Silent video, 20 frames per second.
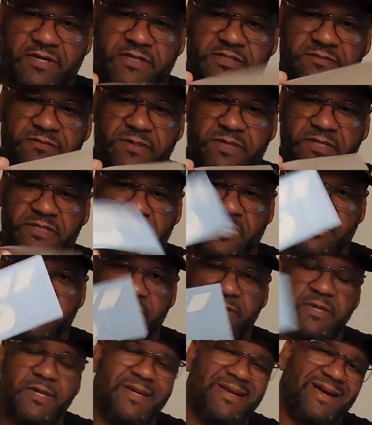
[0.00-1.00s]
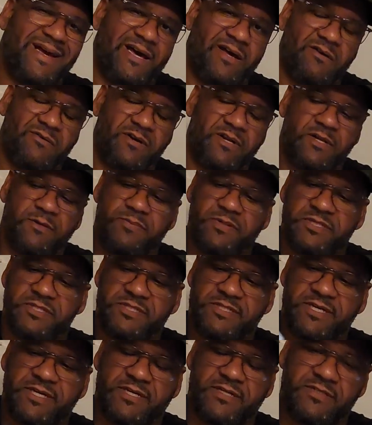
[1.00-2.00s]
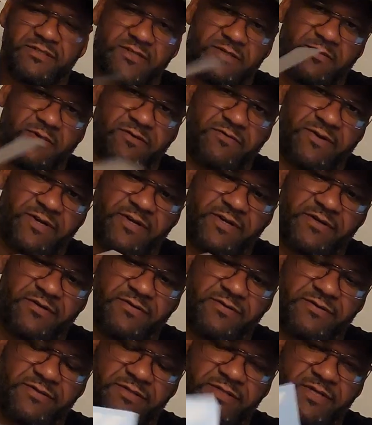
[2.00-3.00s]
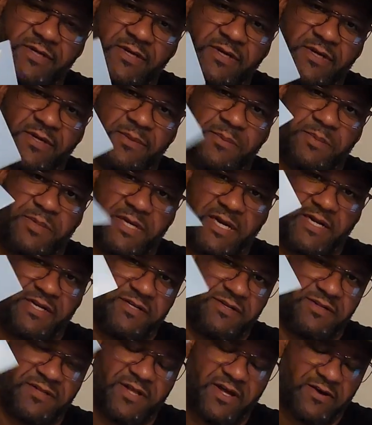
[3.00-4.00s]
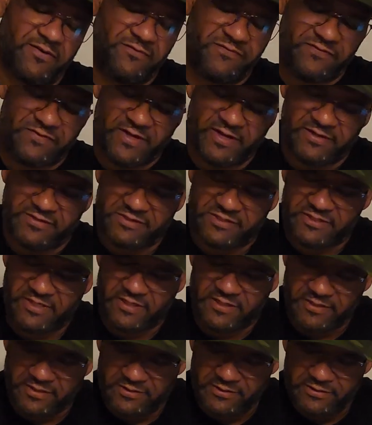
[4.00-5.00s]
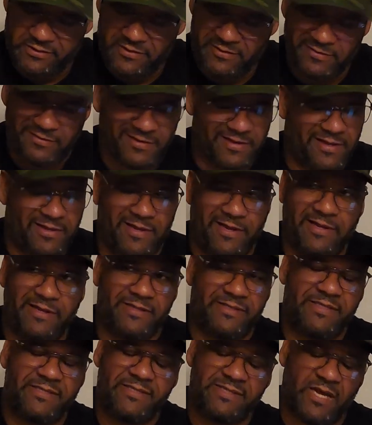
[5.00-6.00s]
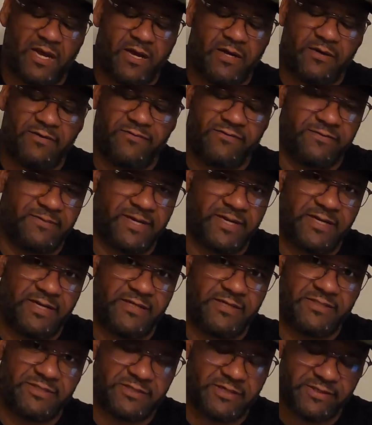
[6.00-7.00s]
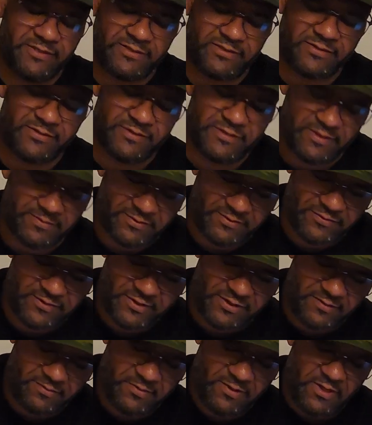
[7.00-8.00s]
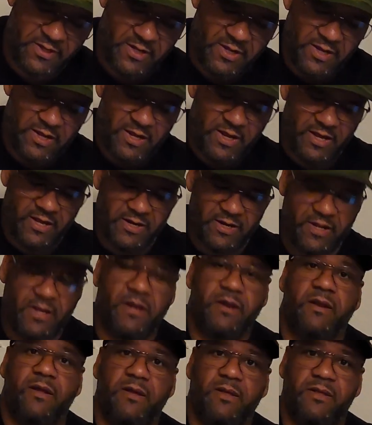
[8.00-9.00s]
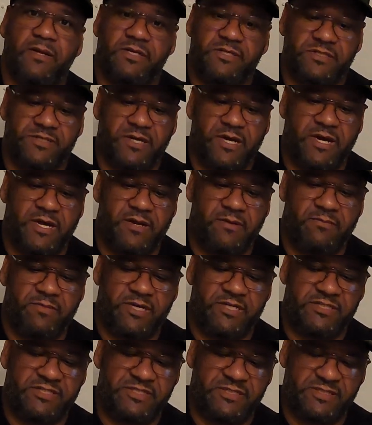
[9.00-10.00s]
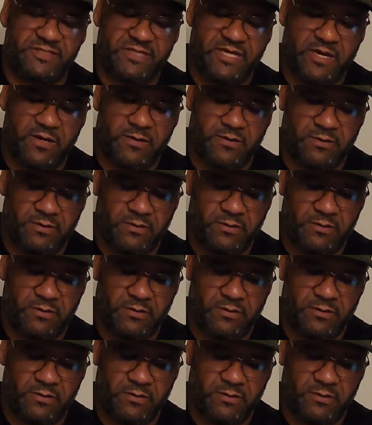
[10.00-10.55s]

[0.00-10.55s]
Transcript: It's pretty dope. I don't really put stickers on my vehicles, but I do love getting stickers. I like a ton of them. I need to start doing something with them. And then let's go ahead and bust these out.